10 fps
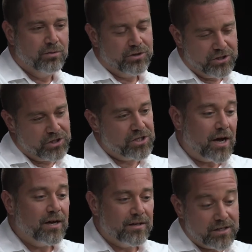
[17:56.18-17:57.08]
We're
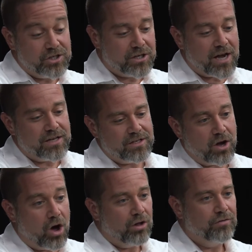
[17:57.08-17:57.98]

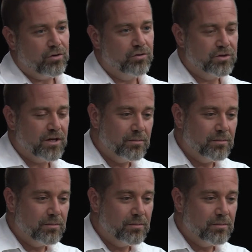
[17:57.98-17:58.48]
digitizing all of those